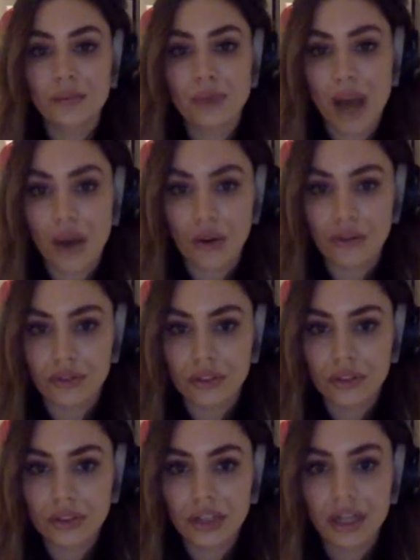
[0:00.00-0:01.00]

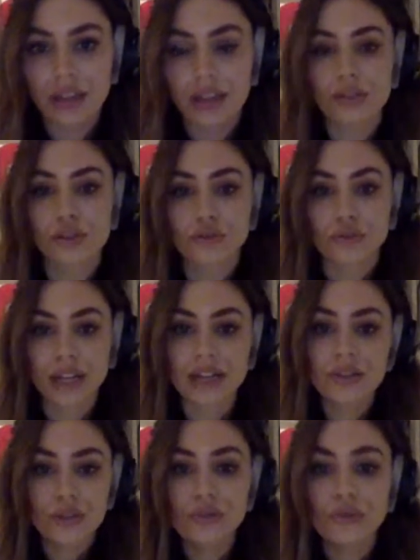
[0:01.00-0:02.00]
powerful and I think a
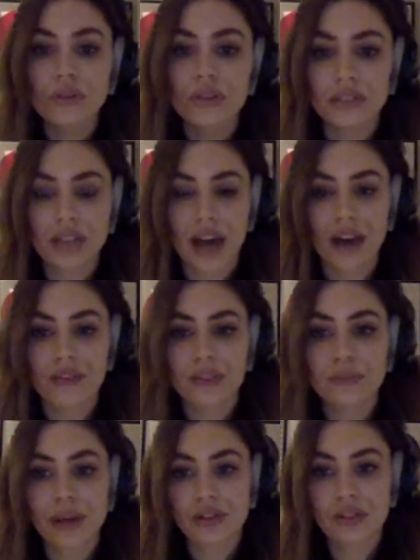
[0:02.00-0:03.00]
great tool to have,
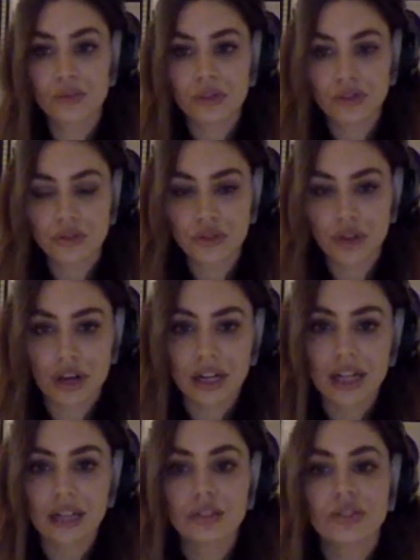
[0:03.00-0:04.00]
especially when you're
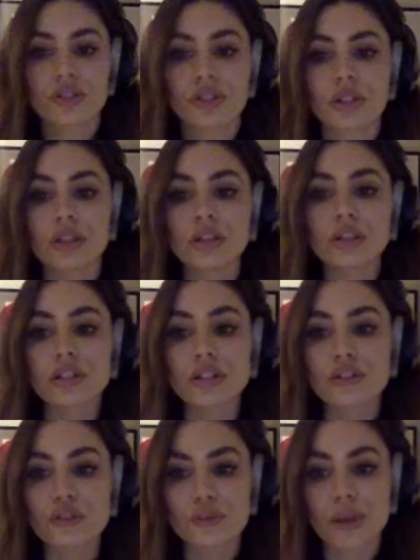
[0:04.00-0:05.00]
starting to just
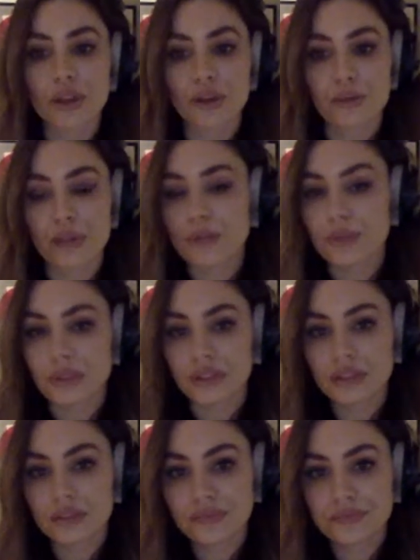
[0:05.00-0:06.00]
learn from other
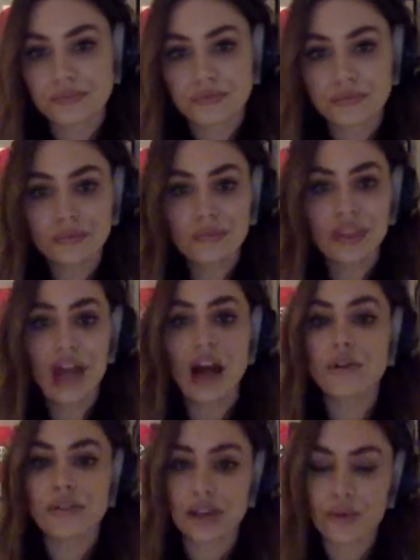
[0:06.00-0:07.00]
people
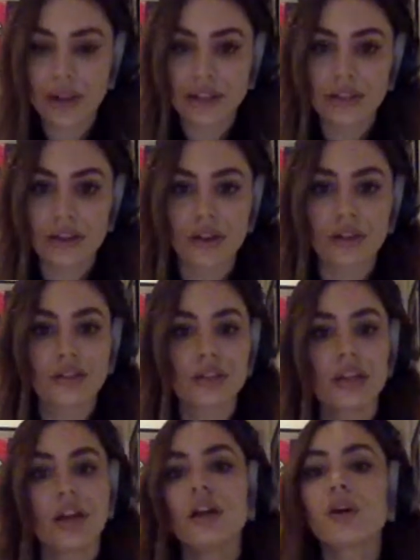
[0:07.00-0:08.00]
how they write songs,
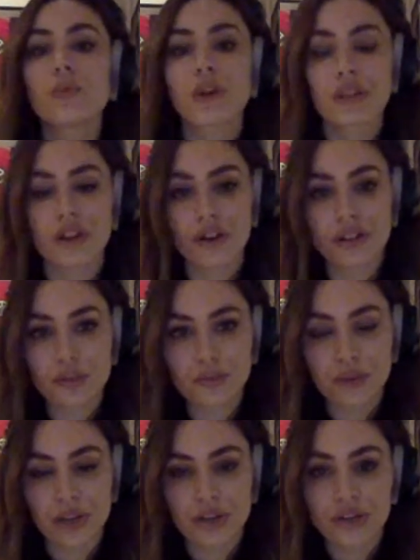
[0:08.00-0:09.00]
where their
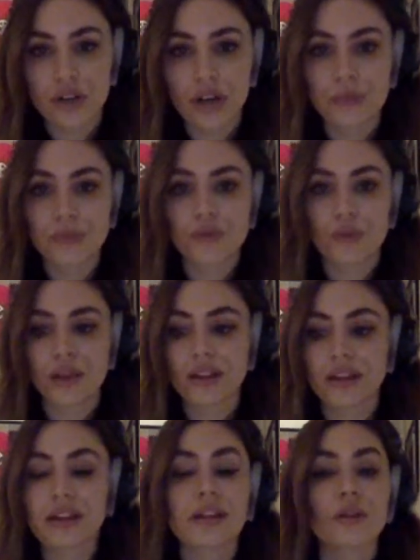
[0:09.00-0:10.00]
inspiration comes from. I
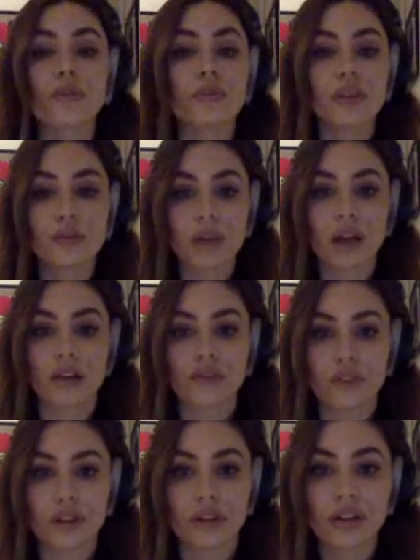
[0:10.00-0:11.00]
think it can only be
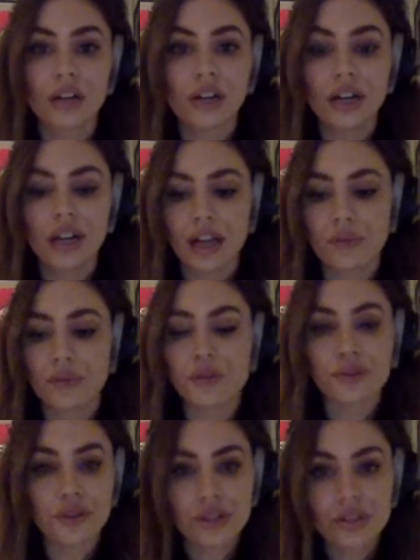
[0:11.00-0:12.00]
helpful. And when
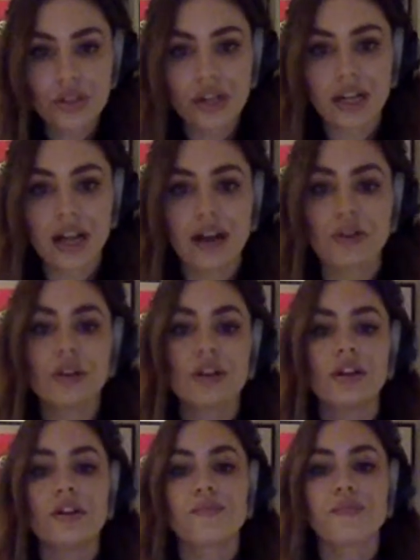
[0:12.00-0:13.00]
you're just starting out,
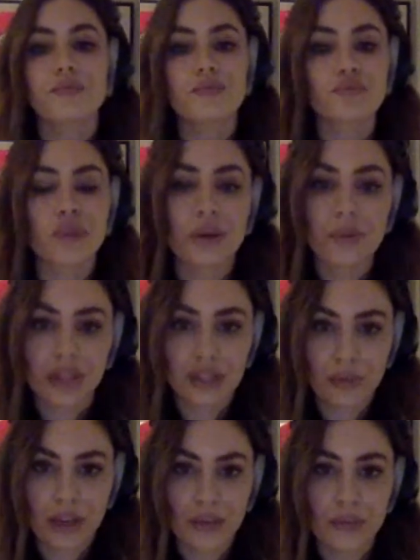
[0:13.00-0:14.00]
write with as
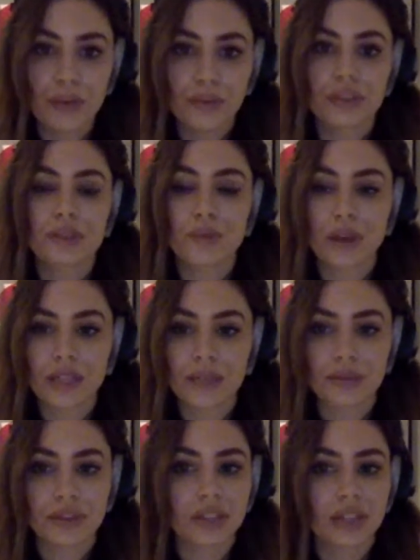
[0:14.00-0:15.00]
many people as
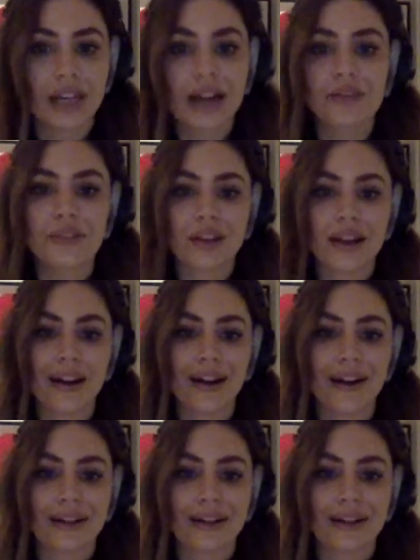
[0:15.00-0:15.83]
possible. Get out there.